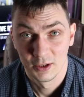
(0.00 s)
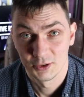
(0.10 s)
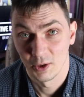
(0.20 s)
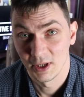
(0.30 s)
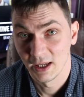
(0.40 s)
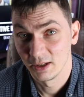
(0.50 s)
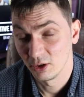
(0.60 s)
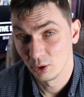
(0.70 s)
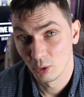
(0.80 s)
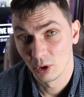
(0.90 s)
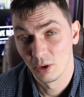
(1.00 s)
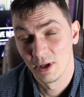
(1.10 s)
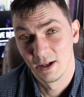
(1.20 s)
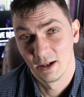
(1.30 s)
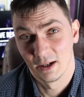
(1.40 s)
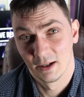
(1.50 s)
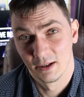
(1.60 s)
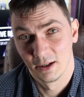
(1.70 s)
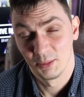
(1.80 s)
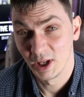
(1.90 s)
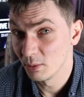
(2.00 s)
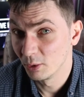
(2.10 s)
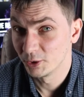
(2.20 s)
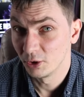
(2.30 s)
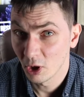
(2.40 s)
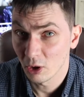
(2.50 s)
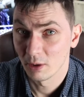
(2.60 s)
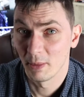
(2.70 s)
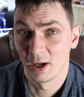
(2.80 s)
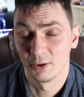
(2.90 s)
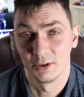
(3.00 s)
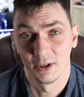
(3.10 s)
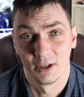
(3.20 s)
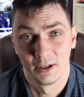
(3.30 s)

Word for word: So again, you will uh, be able to talk about